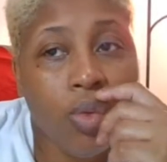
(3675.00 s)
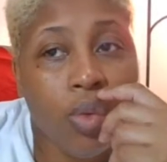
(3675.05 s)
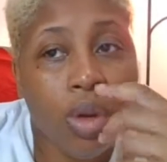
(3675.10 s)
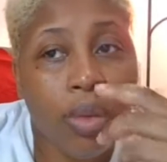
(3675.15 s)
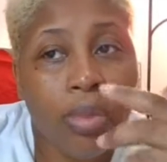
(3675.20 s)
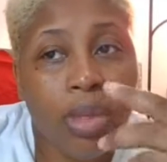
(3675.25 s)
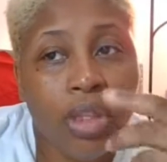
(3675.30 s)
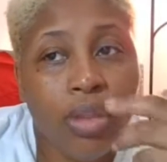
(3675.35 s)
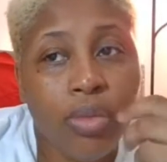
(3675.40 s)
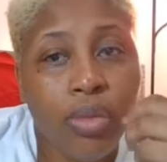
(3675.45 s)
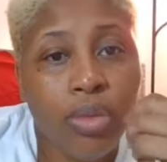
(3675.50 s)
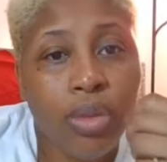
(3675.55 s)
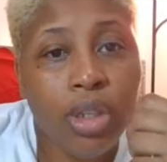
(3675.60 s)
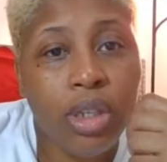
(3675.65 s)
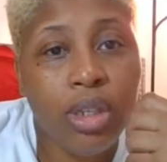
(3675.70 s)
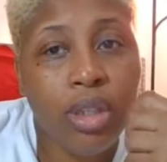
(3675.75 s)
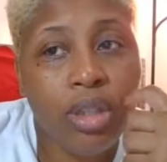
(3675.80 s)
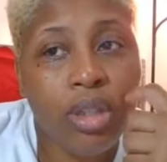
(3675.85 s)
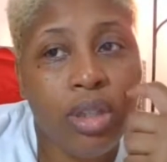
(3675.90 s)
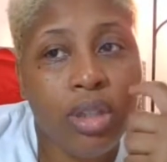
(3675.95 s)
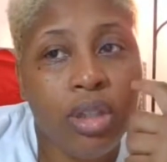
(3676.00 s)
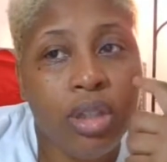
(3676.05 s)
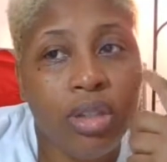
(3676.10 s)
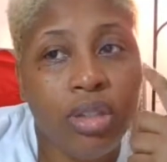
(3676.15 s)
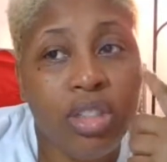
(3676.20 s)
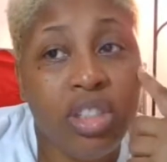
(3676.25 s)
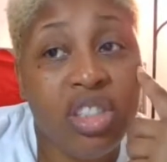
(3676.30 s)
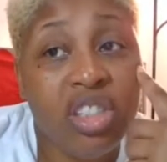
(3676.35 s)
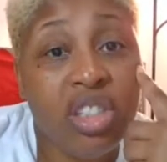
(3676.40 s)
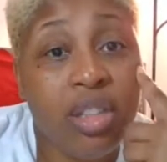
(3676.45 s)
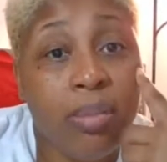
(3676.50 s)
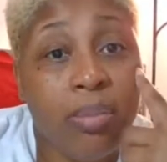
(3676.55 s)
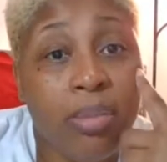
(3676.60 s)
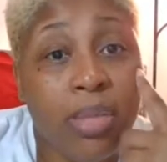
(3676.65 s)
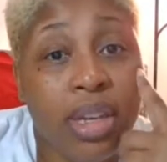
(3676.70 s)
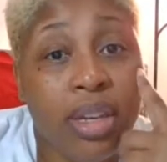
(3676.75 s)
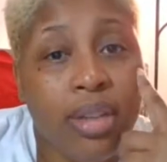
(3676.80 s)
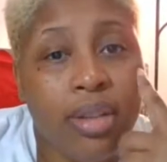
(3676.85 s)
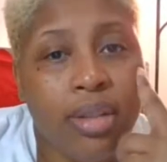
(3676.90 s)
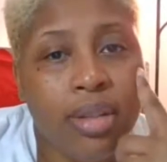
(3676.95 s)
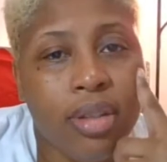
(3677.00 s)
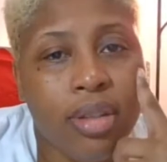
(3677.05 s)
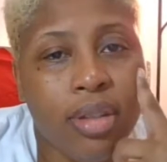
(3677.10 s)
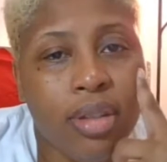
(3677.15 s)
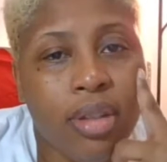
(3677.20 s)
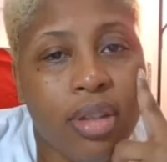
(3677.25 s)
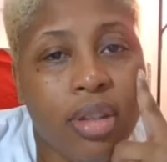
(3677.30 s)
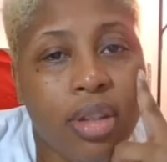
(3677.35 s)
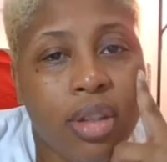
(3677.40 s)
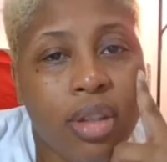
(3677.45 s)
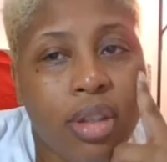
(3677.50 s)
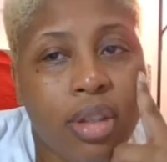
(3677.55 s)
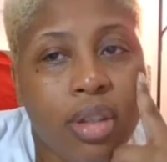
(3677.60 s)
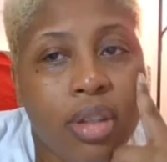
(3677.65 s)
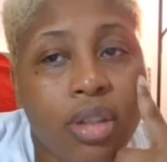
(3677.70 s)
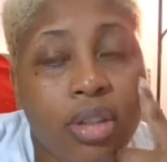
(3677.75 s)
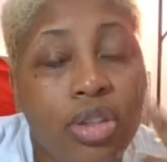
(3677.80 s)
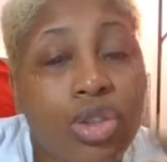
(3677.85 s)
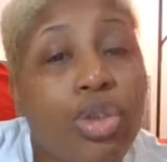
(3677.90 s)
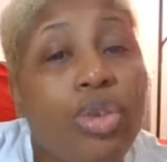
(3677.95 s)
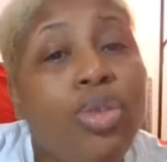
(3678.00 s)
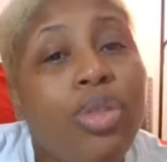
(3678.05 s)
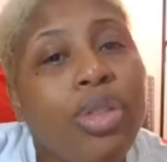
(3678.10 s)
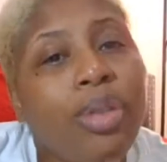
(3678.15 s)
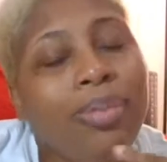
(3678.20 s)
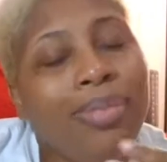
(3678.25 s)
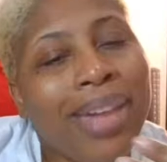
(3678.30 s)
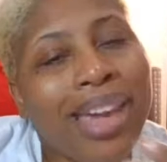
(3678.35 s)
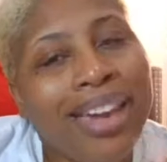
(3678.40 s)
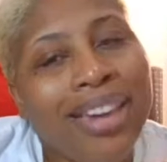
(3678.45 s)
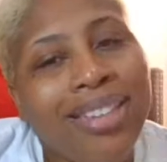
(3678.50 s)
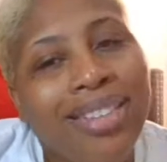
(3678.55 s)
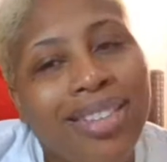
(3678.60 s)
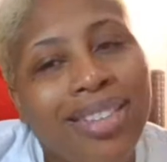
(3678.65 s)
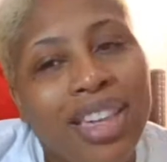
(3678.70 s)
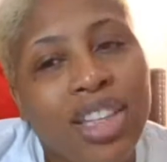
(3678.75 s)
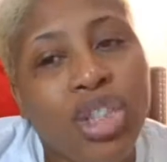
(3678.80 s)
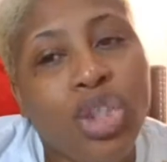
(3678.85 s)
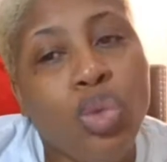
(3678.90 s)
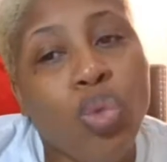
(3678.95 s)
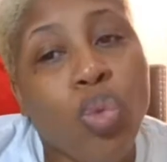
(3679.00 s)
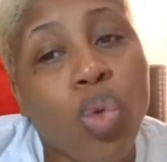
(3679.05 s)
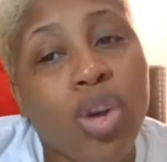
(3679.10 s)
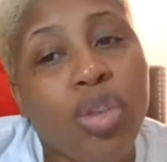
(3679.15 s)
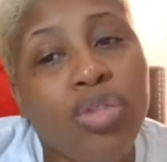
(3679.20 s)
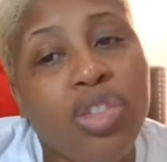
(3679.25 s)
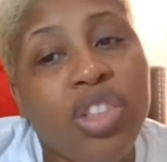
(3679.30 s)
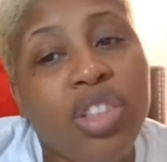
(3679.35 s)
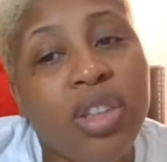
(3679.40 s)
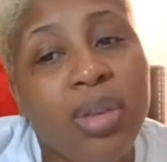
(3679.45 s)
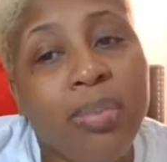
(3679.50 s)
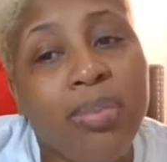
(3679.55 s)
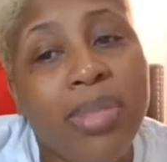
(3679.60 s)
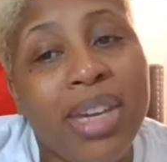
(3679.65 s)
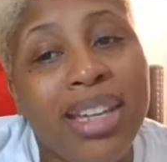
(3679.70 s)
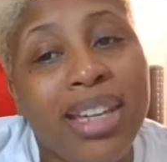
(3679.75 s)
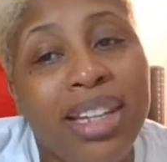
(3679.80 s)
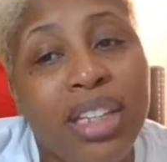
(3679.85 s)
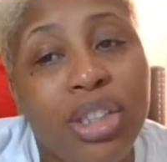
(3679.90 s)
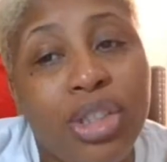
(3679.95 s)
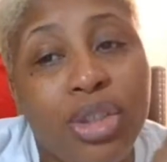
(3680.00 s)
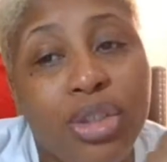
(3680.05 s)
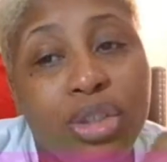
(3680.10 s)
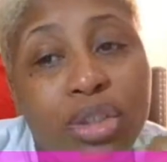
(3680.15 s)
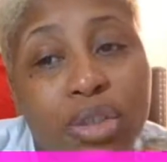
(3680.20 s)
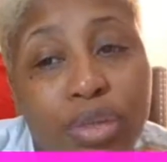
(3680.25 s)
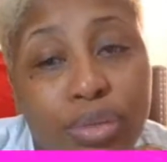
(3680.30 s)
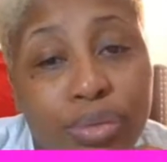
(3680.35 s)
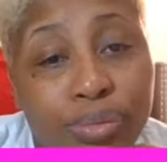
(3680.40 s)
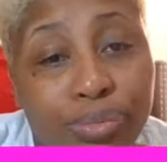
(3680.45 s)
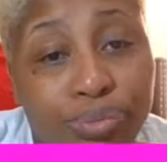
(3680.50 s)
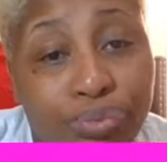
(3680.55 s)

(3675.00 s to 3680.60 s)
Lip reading: Women, we need to learn to submit to the man that's worth submitting to.